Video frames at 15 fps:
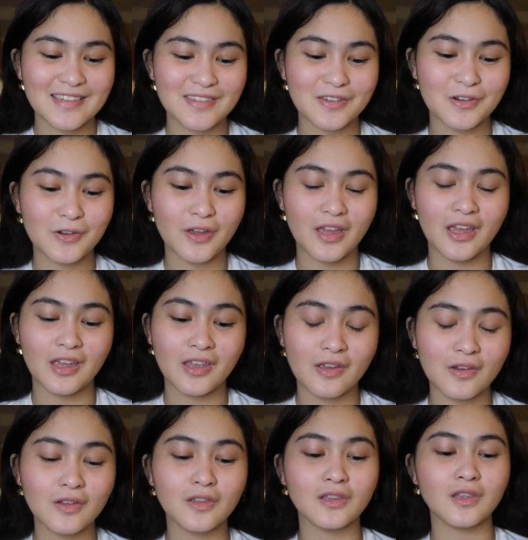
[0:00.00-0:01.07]
So,
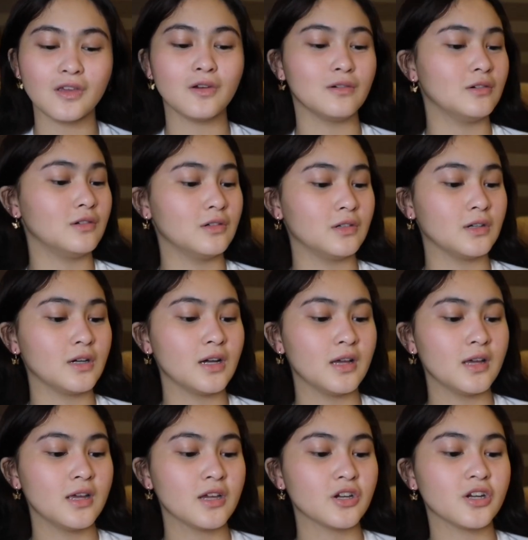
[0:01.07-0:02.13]
yun yung
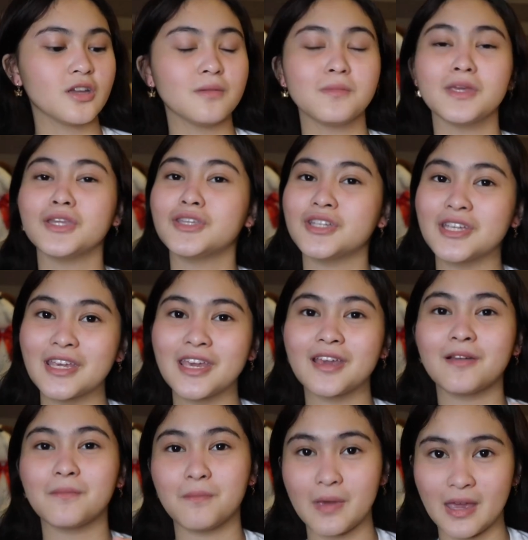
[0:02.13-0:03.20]
creamy
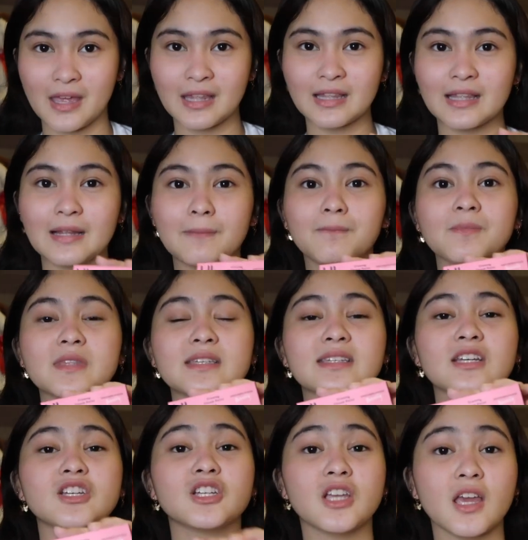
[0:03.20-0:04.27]
cheek paint
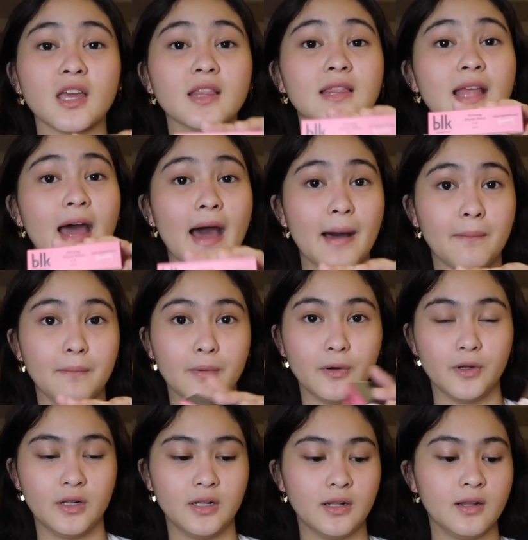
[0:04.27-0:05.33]
sa shade na
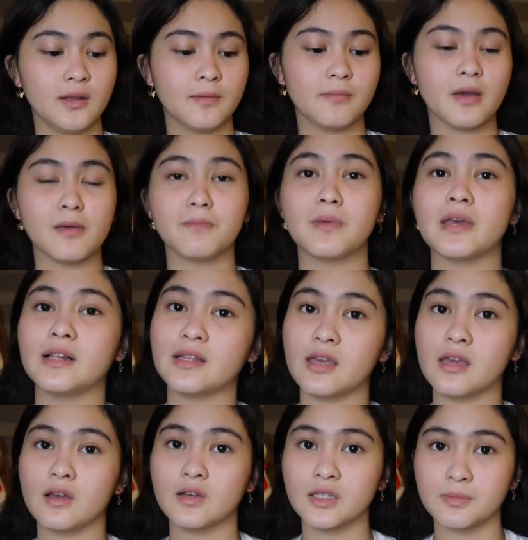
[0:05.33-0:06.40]
apple by
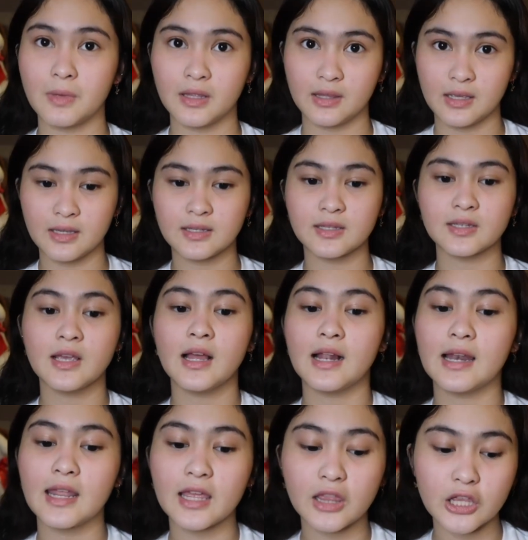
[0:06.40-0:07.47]
BLK Cosmetics.
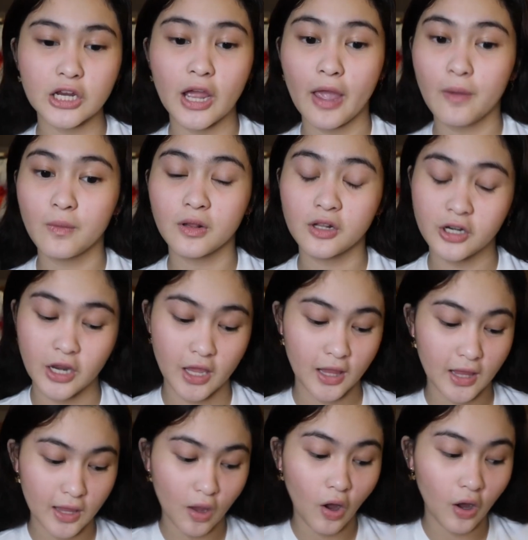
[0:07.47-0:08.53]
Later, I will rate
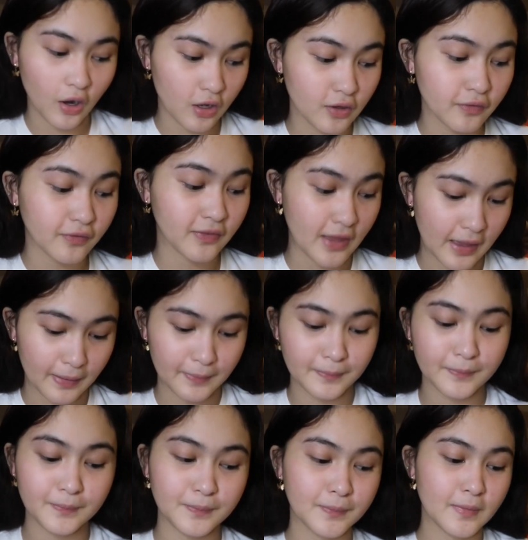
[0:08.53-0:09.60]
all of
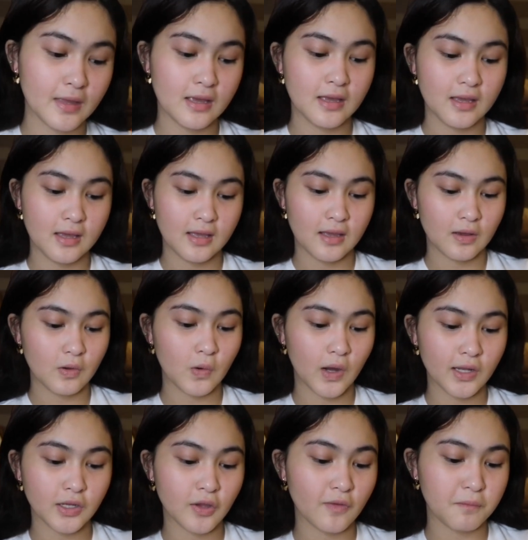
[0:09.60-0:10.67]
them
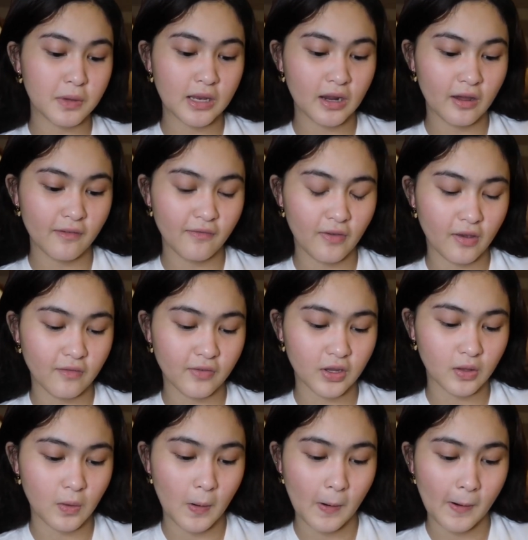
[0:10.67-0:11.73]
kung ano yung
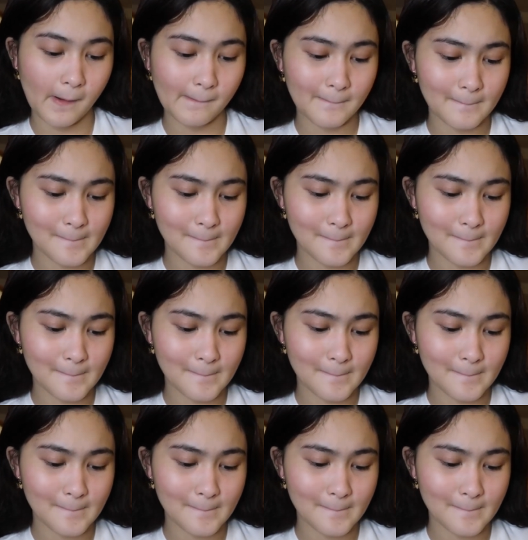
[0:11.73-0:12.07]
pinaka-favorite ko.